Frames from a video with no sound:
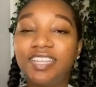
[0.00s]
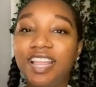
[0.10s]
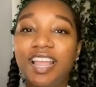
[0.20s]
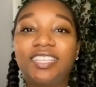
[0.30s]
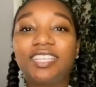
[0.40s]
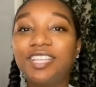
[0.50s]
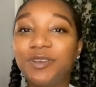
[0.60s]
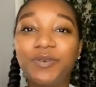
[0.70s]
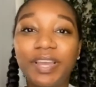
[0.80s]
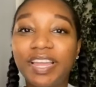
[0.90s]
it's
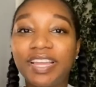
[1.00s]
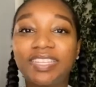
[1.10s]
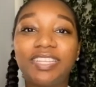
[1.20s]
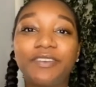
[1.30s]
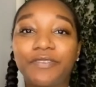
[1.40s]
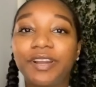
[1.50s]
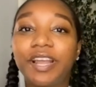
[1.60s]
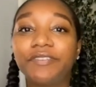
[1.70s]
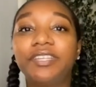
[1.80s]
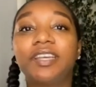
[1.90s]
new, it hits different
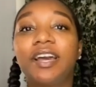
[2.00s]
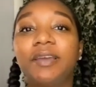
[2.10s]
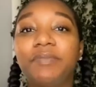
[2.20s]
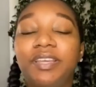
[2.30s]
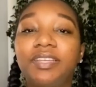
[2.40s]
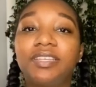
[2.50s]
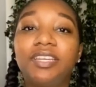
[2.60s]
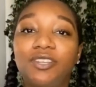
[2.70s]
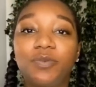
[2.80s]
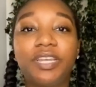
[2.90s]
every time because
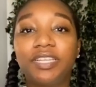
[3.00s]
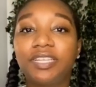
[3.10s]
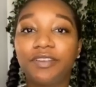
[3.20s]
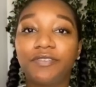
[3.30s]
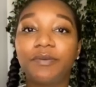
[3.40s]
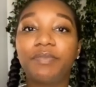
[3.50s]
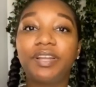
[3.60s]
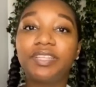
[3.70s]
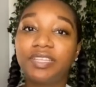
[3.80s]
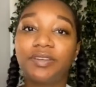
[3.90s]
each week is different, but
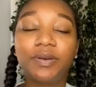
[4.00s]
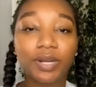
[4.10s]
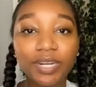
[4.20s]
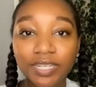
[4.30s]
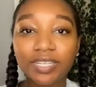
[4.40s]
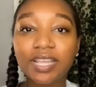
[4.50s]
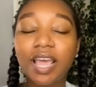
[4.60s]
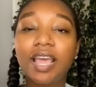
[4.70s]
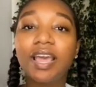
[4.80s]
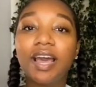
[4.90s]
it still hurts.
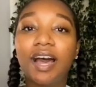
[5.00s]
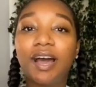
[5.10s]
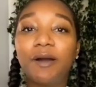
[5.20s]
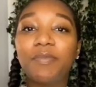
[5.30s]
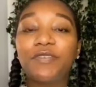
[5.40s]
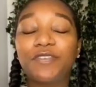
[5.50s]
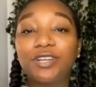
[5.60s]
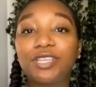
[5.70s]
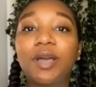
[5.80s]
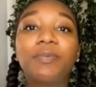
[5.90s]
The
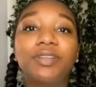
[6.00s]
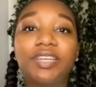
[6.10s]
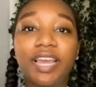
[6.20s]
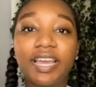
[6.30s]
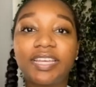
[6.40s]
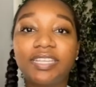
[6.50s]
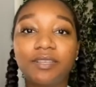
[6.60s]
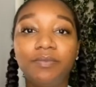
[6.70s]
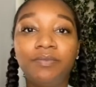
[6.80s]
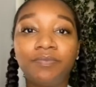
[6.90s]
first couple of days,
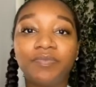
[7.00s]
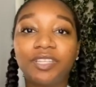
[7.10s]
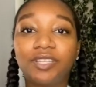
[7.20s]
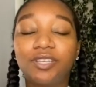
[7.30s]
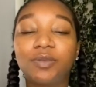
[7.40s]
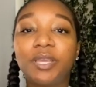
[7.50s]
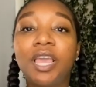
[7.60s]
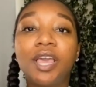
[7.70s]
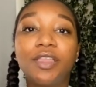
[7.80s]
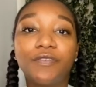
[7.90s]
excuse me,
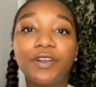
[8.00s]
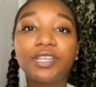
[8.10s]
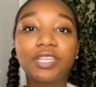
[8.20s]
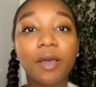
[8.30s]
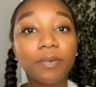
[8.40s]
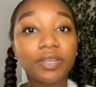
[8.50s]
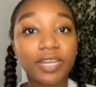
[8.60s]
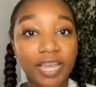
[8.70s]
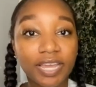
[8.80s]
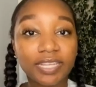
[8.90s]
the first couple of
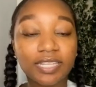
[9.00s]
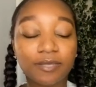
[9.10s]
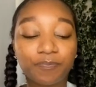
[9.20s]
days